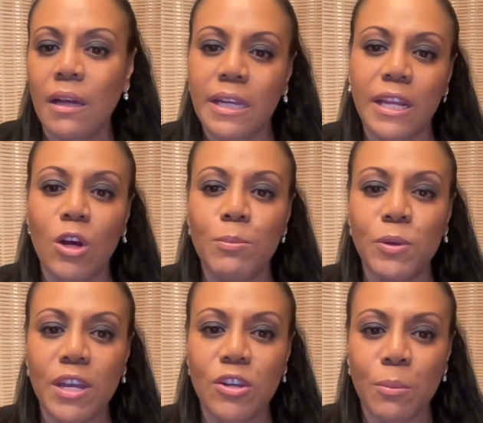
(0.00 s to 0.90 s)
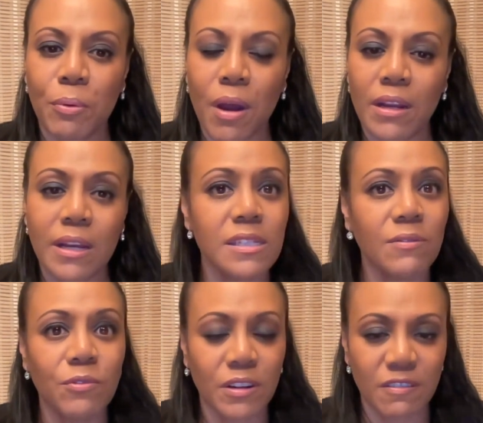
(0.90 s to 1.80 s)
can help you get your products in
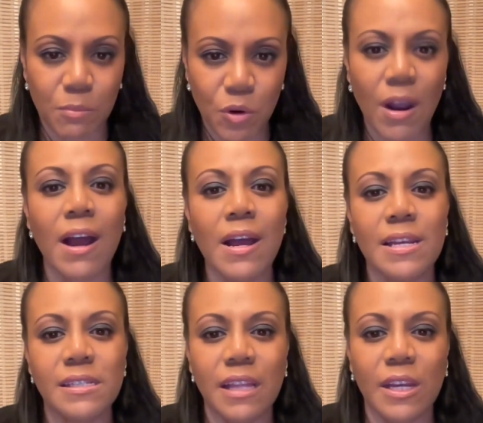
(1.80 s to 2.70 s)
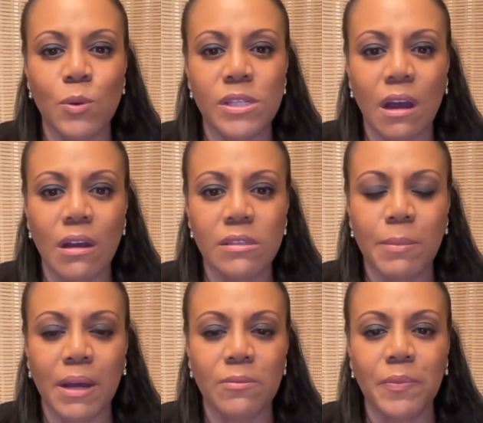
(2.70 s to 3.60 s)
front of more eyes, like we talked about.